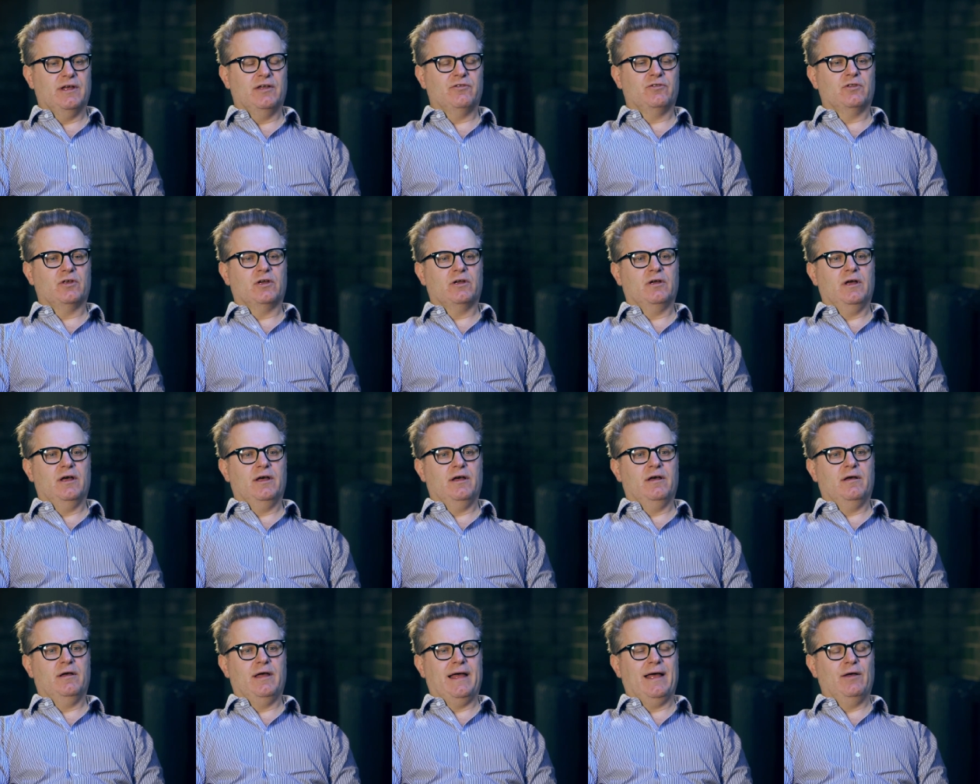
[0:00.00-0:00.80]
as the
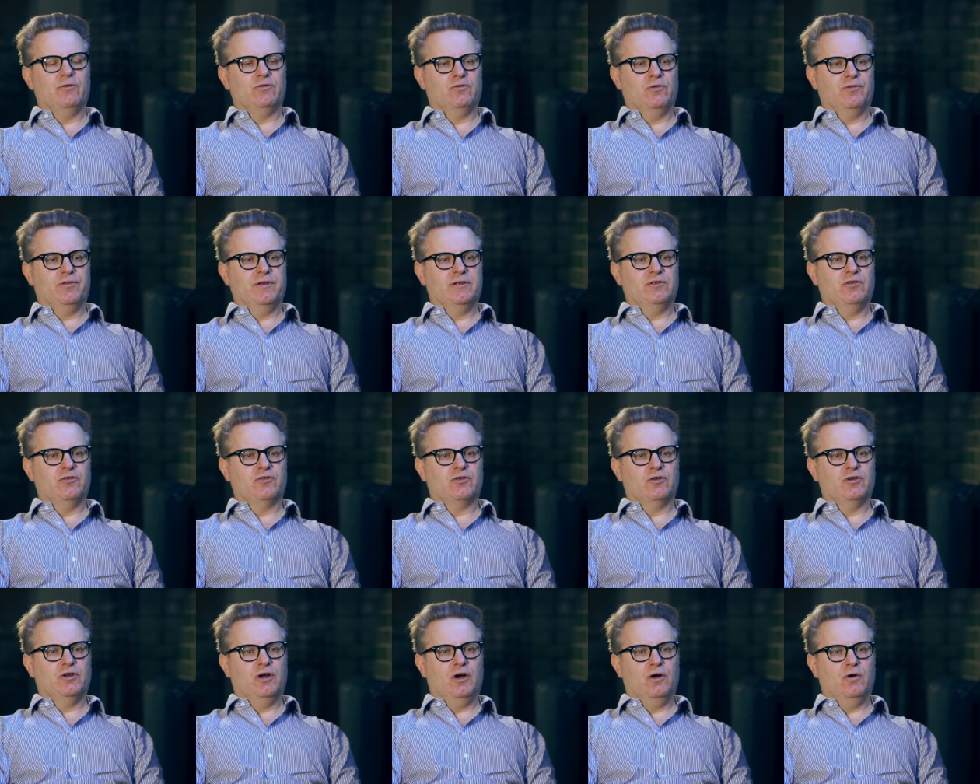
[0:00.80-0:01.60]
uh, outdoor
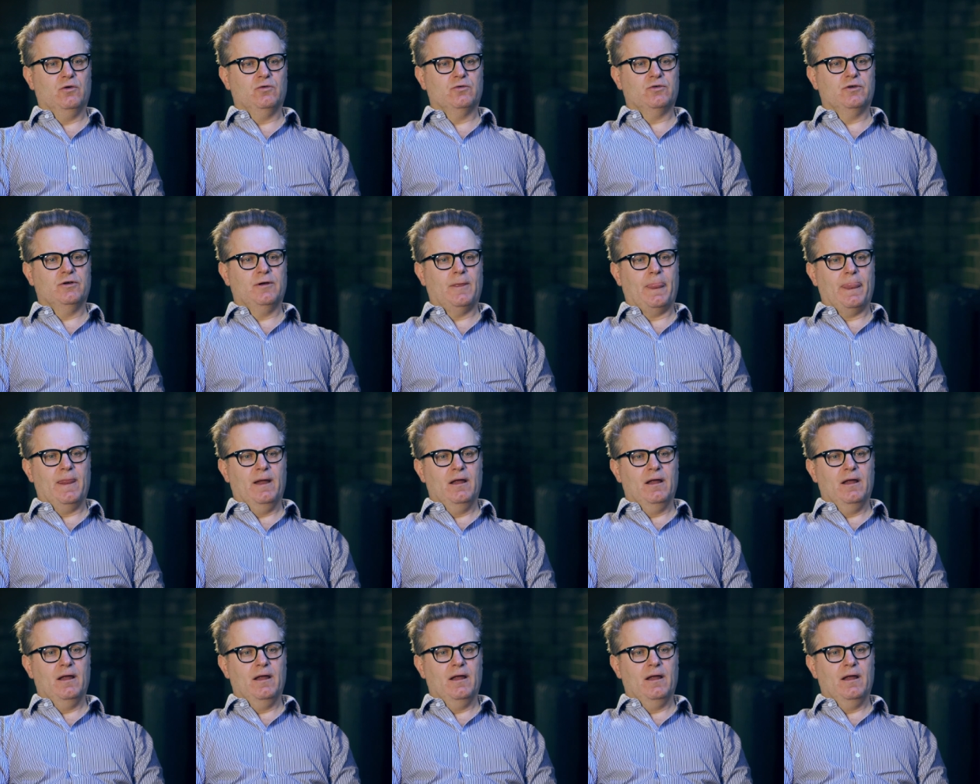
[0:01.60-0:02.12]
theatres could hold.